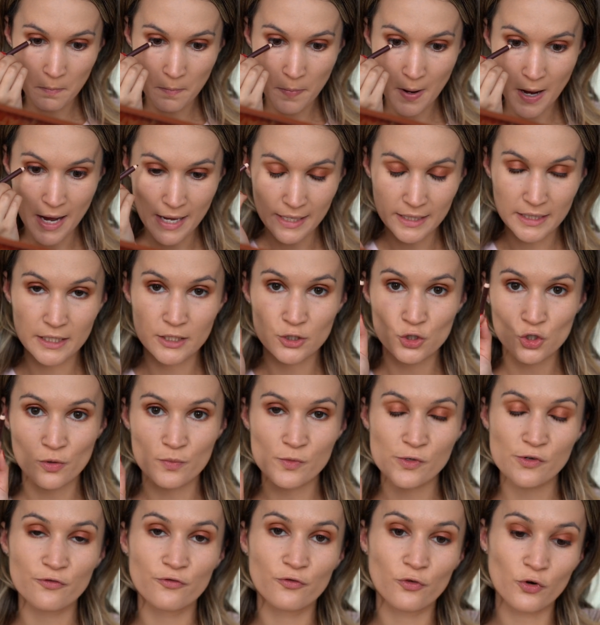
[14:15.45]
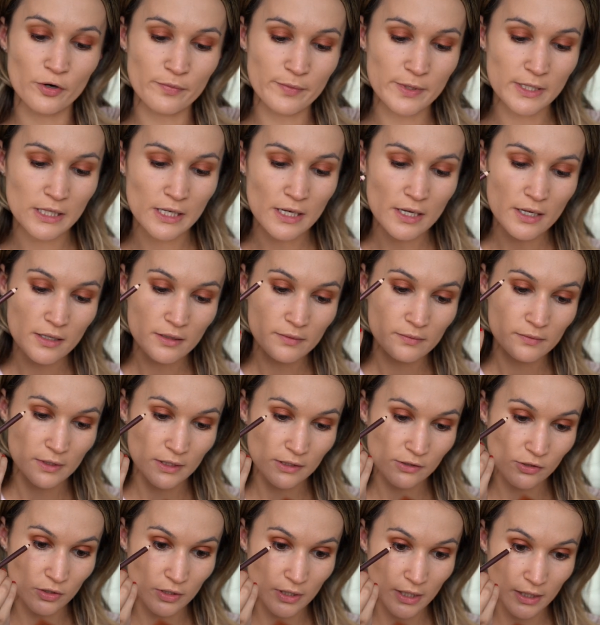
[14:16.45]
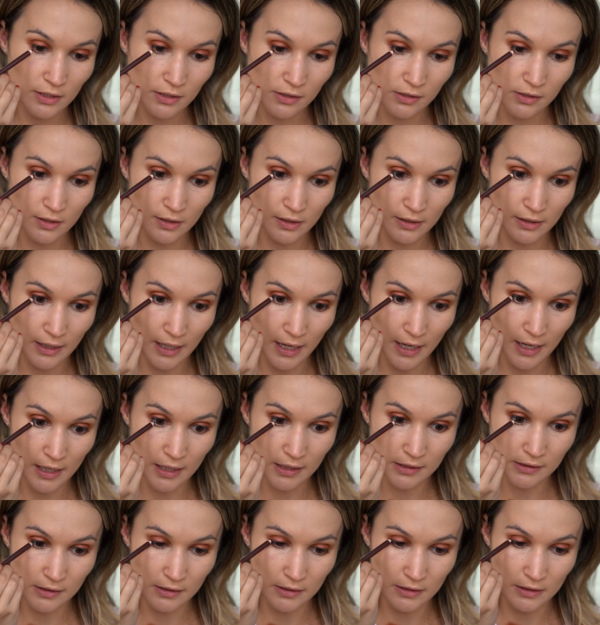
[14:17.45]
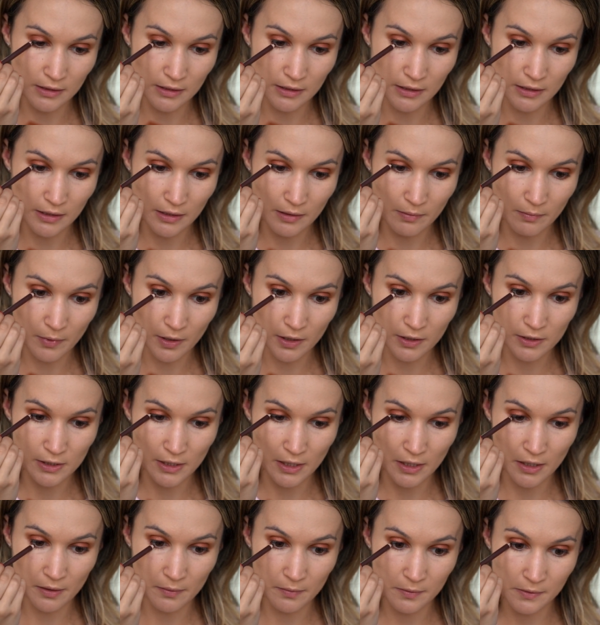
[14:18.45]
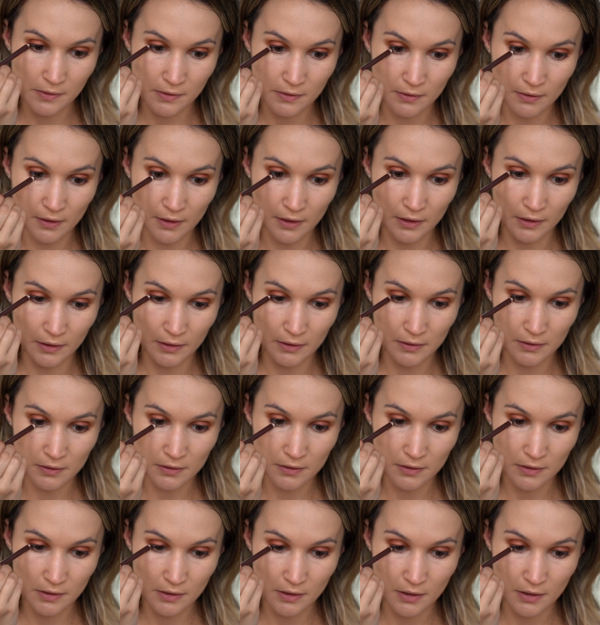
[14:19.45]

But in terms of formula, these are not as good as the Marc Jacobs eyeliners.